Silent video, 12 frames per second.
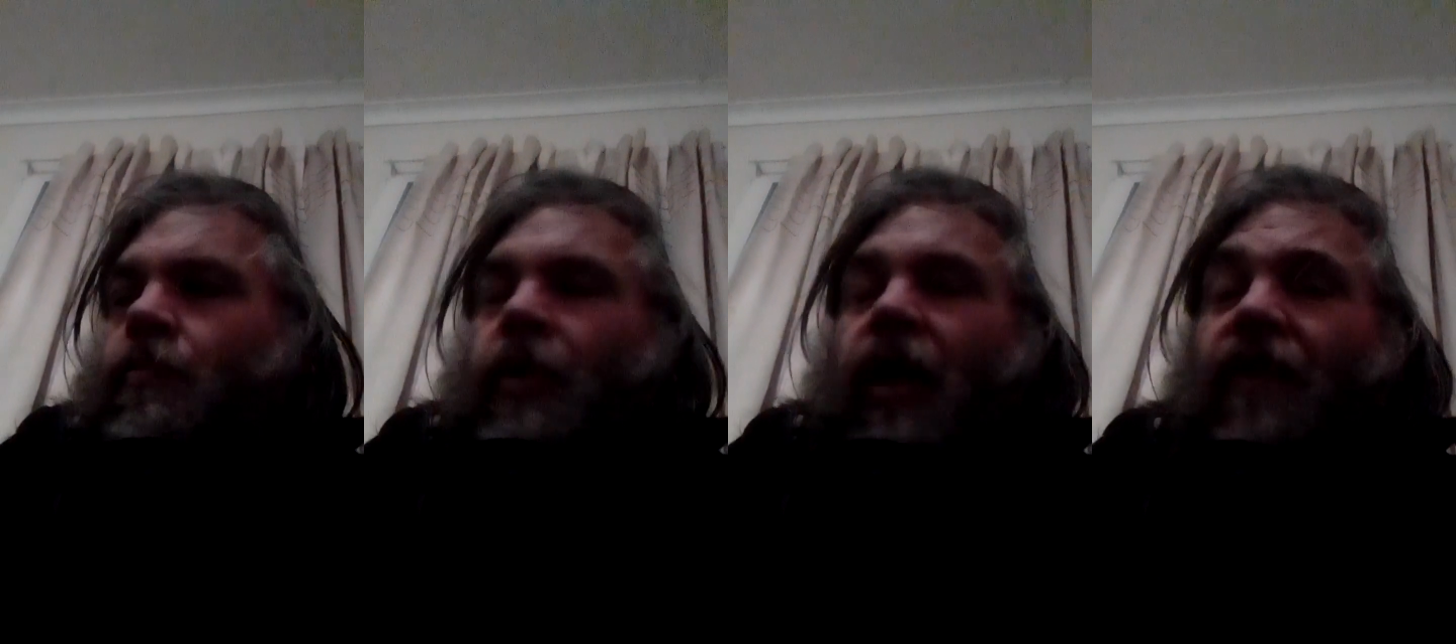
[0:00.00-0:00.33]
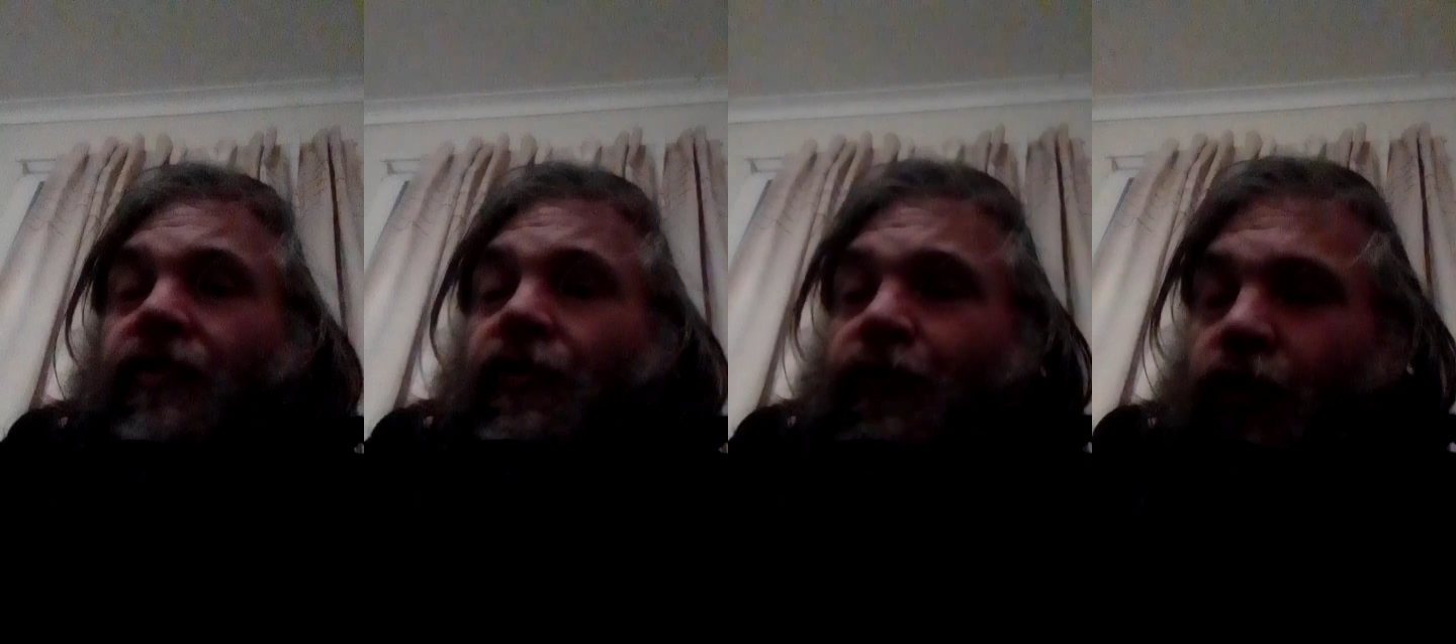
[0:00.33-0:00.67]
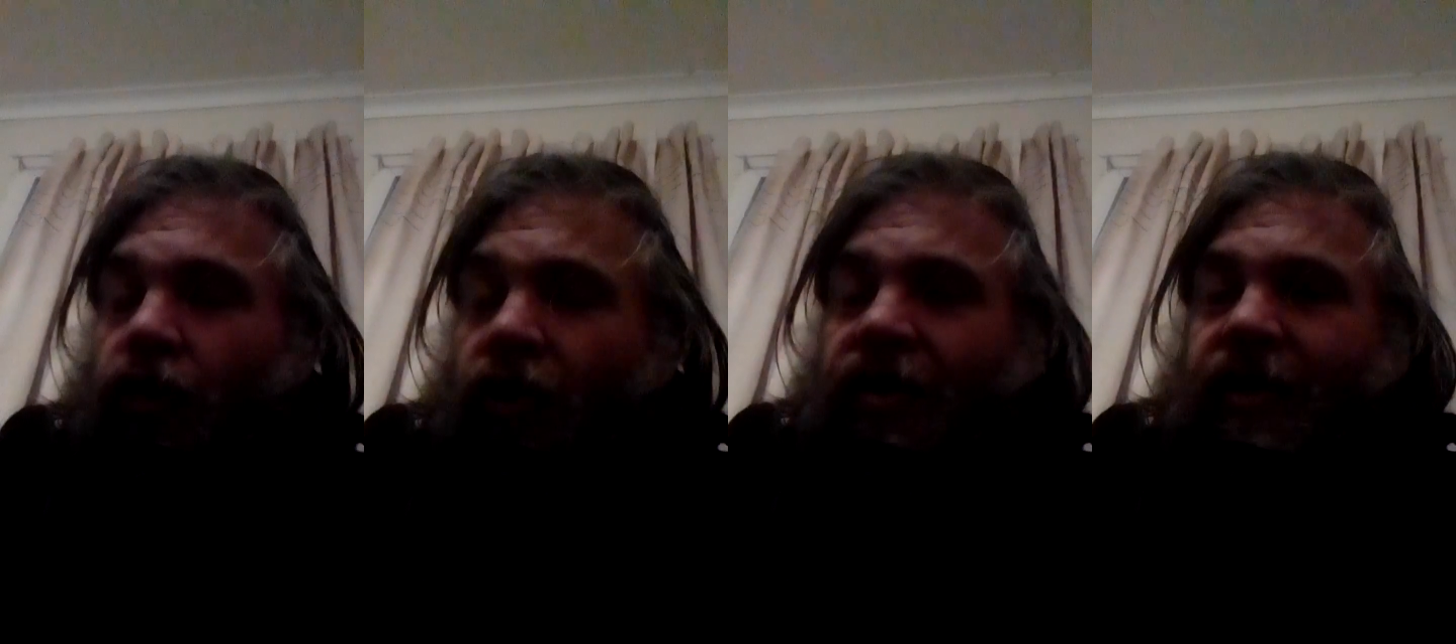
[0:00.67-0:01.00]
But after
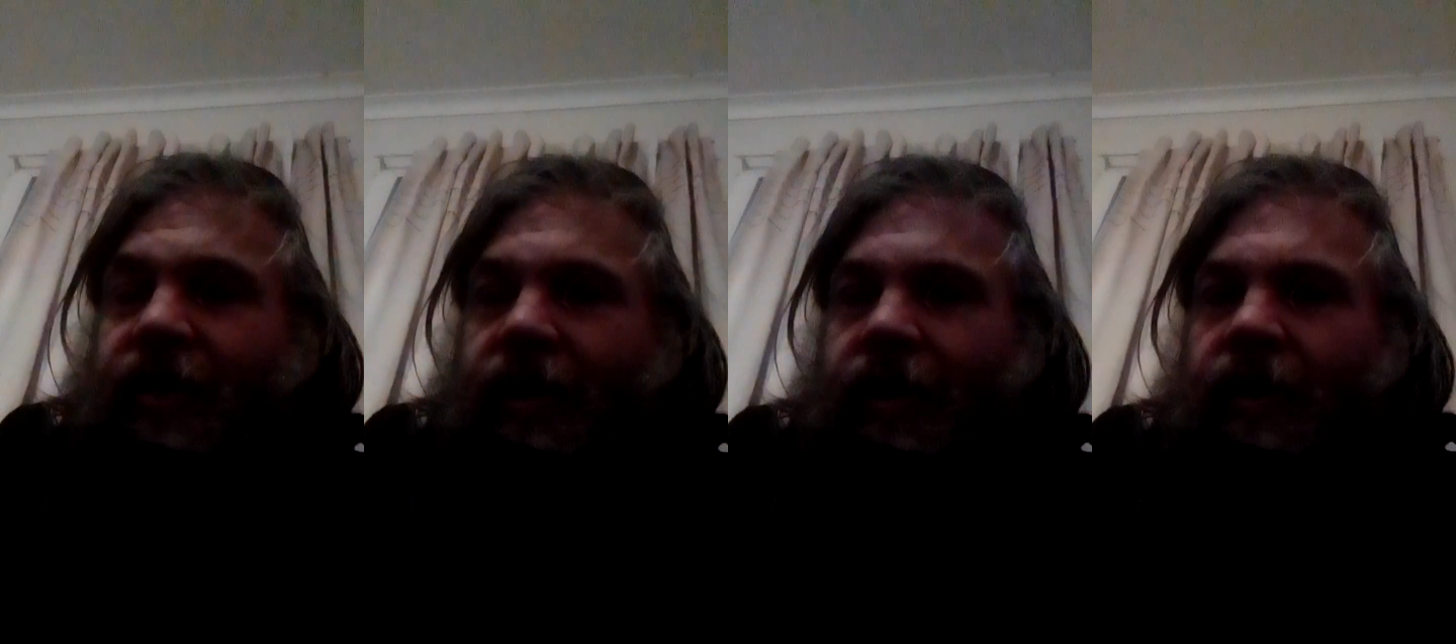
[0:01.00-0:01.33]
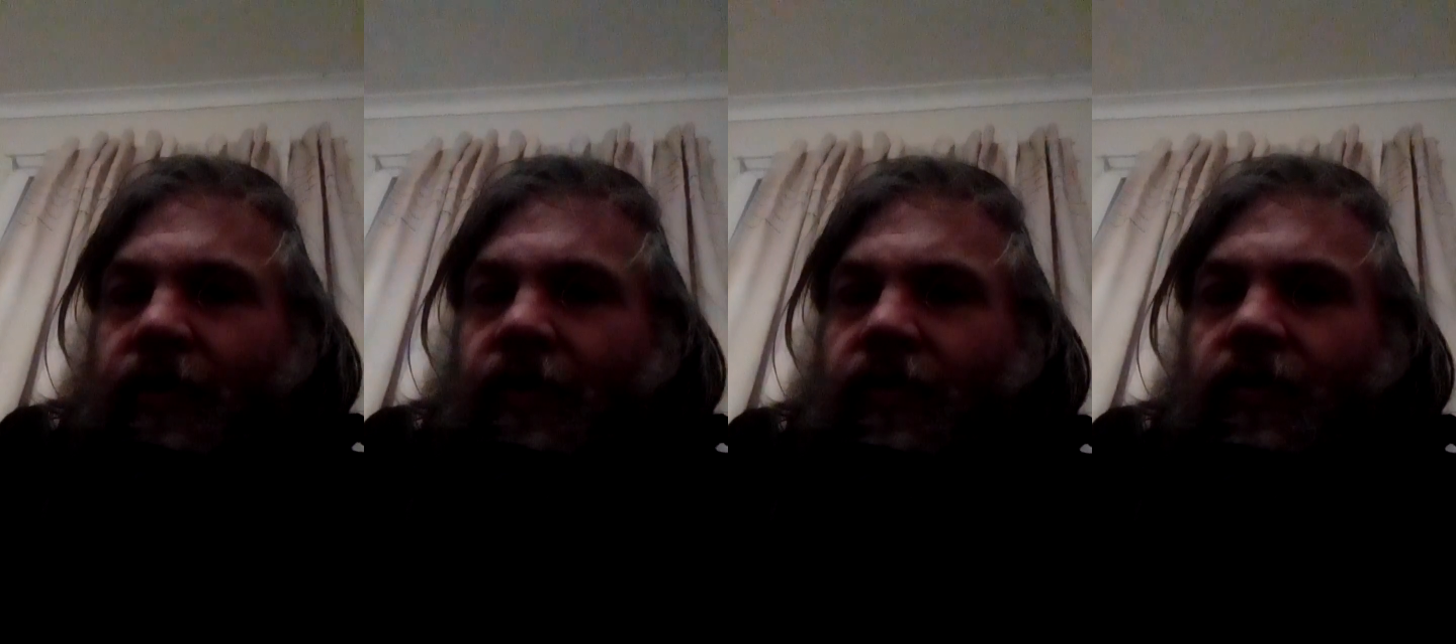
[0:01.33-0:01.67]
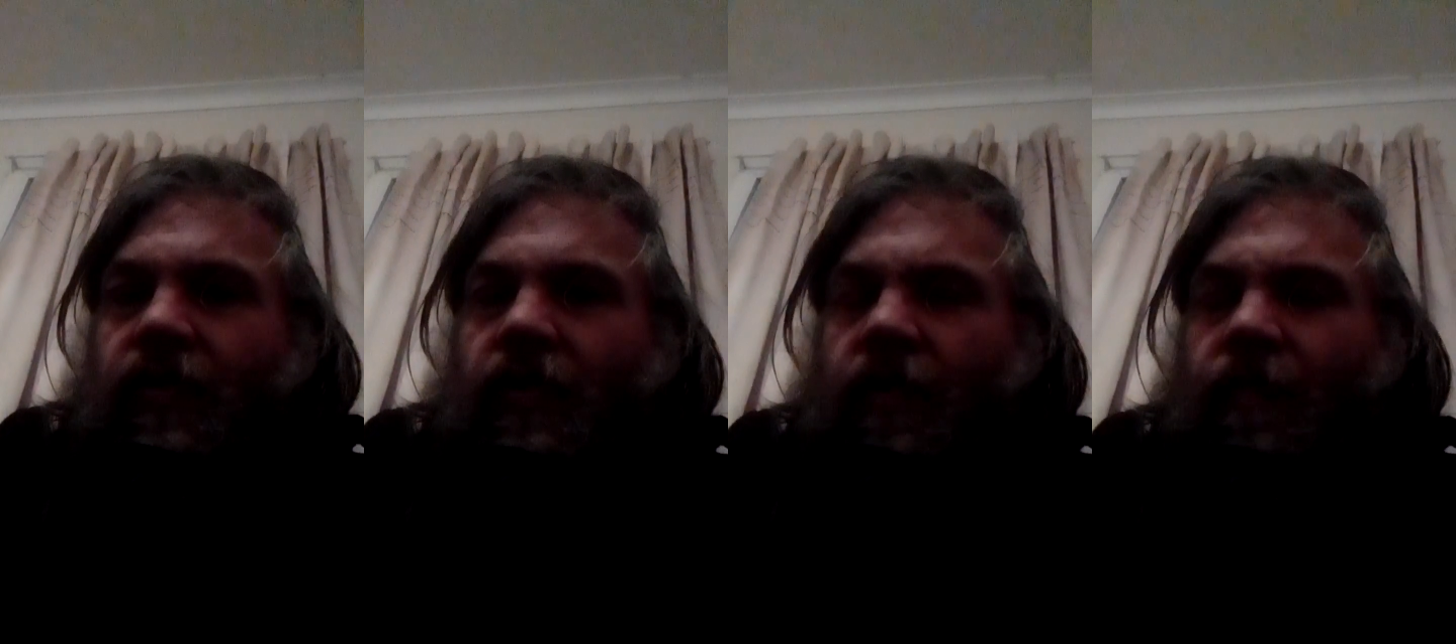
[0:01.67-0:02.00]
30
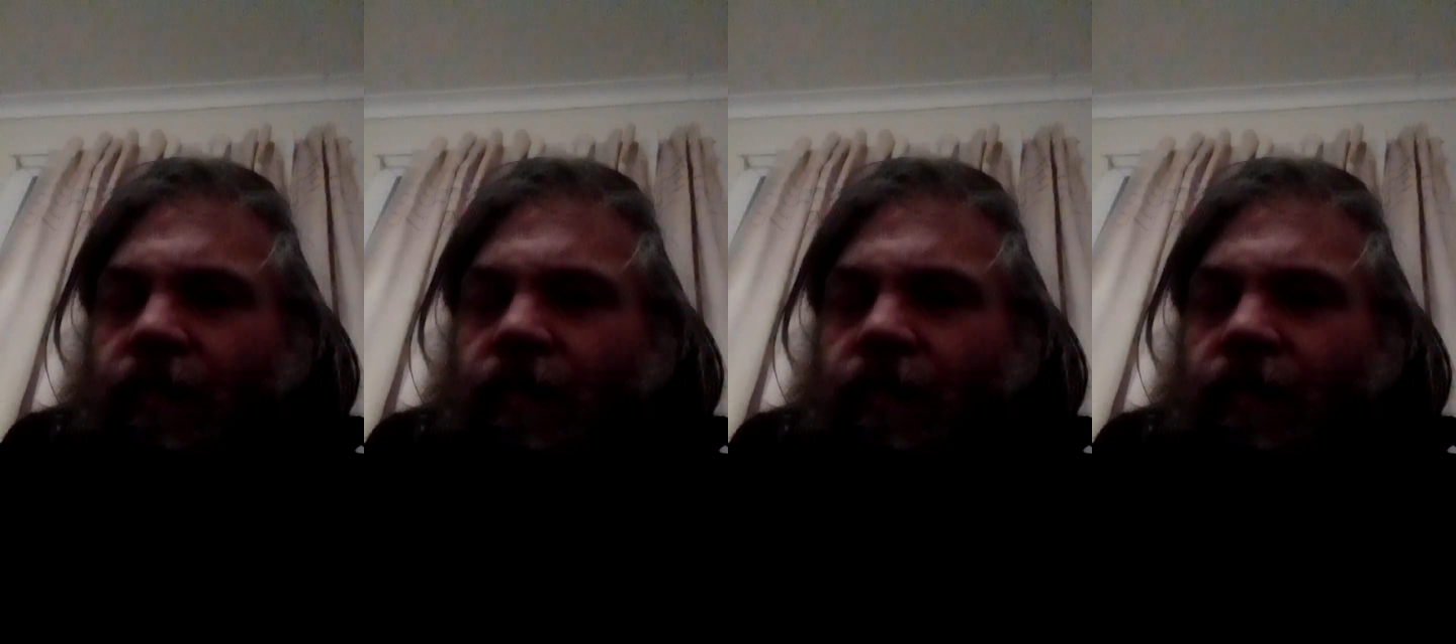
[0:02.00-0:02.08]
years,